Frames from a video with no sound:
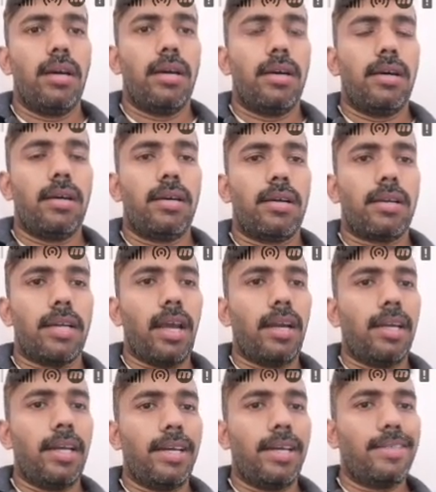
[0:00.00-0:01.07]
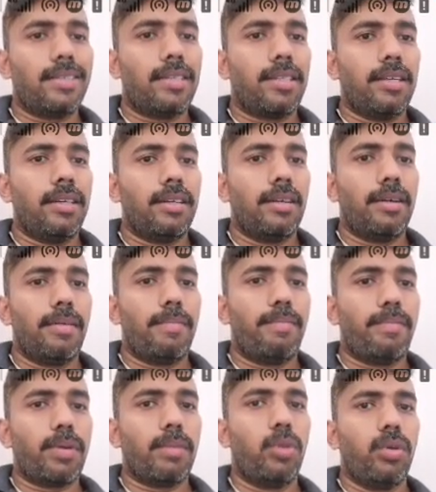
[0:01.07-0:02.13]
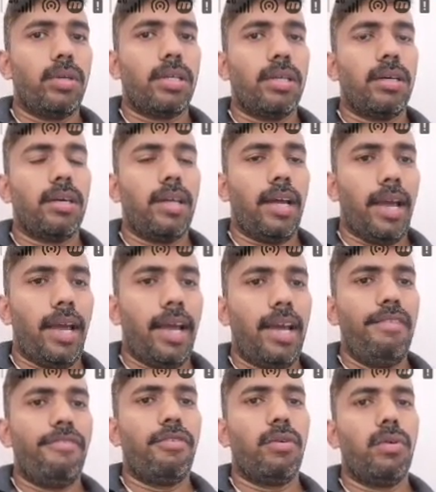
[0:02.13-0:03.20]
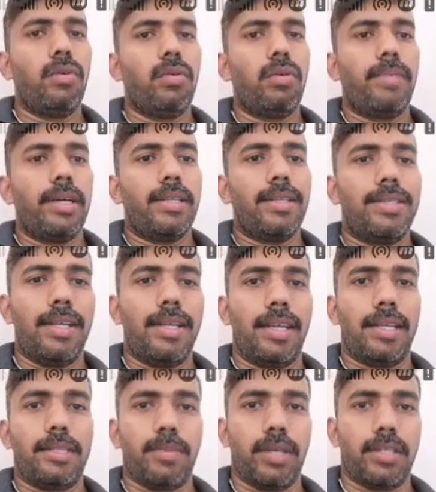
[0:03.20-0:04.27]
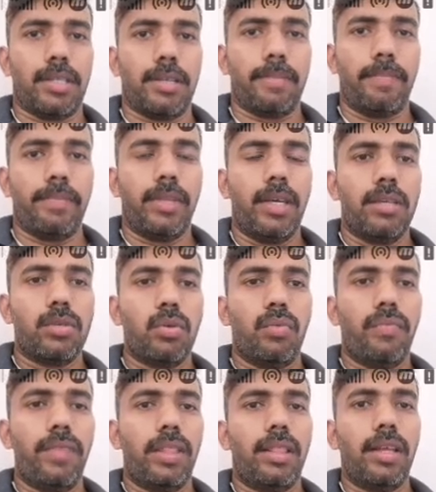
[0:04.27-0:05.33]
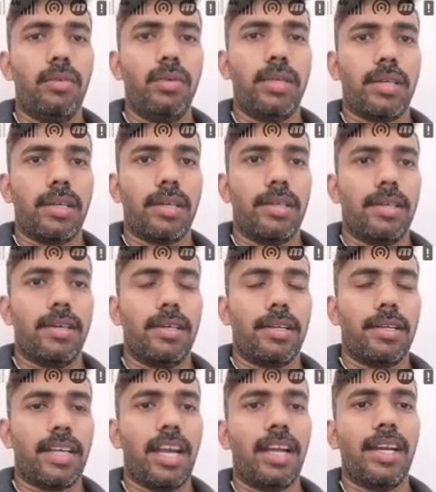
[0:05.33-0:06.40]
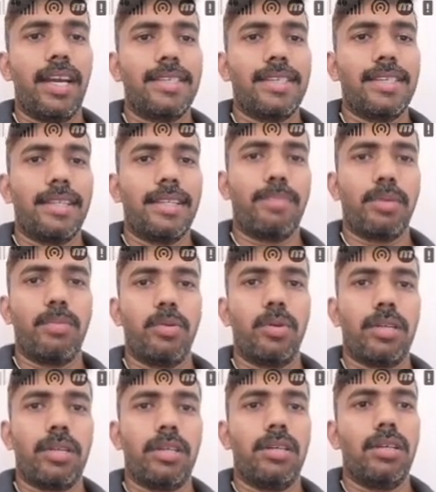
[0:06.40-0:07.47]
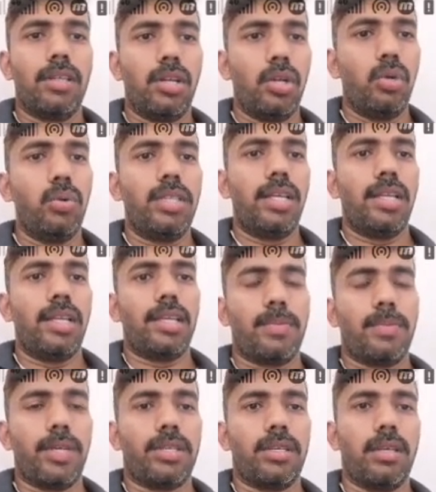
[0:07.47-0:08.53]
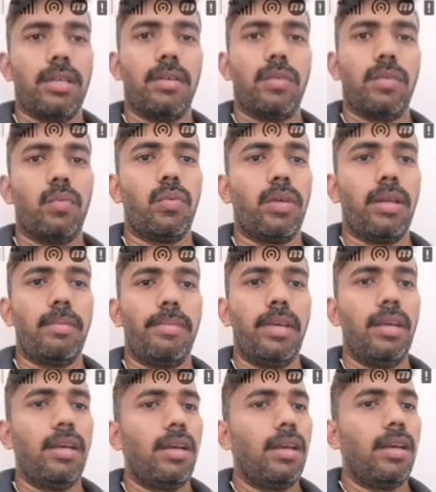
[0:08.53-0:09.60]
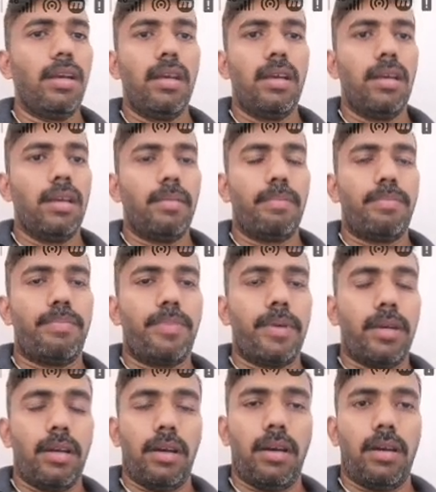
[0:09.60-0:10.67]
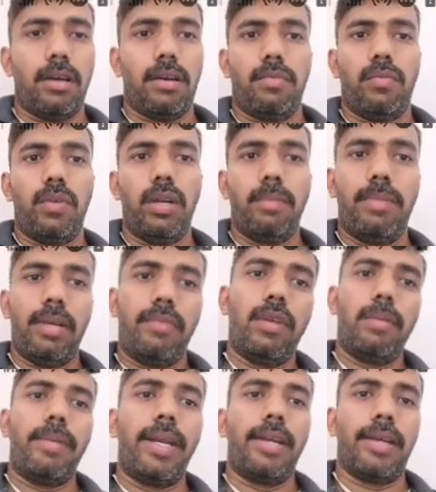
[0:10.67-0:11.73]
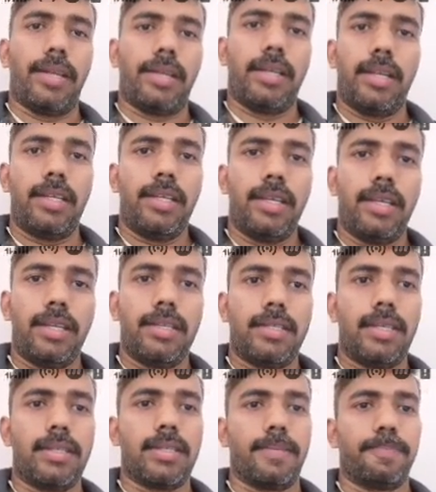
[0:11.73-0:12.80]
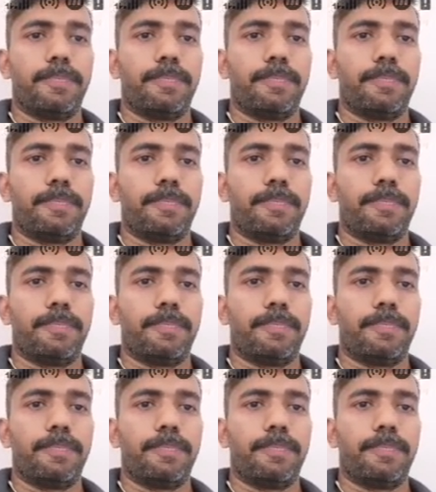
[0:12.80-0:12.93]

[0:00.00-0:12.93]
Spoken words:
recognize the promoter and followed by the gene expression. So without recognizing the promoter, no gene expression will be done in a system.